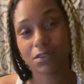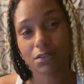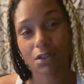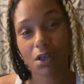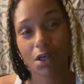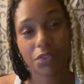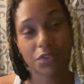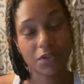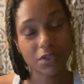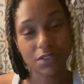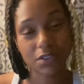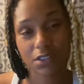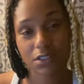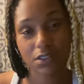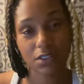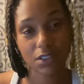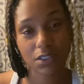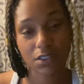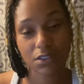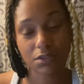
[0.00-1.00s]

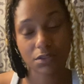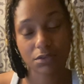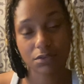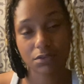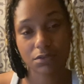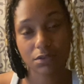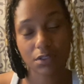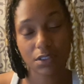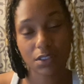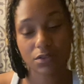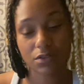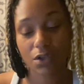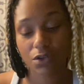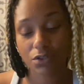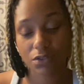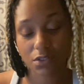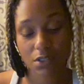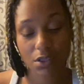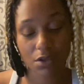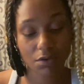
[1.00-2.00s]
authentically, is
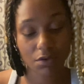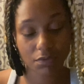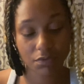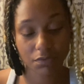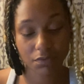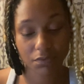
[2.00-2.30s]
herself.